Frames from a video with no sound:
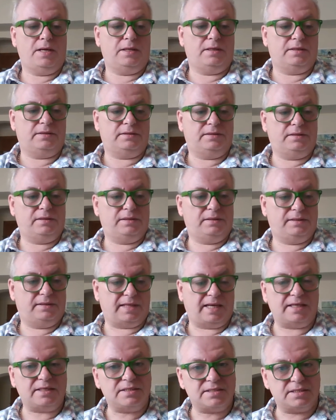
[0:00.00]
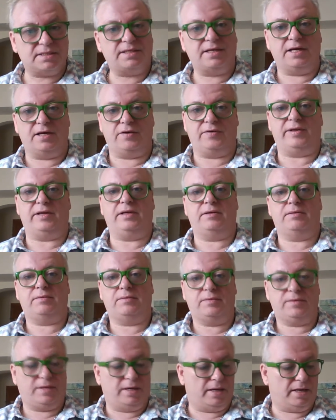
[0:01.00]
Now that's a theory,
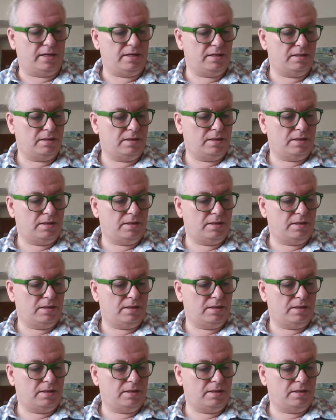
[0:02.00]
okay?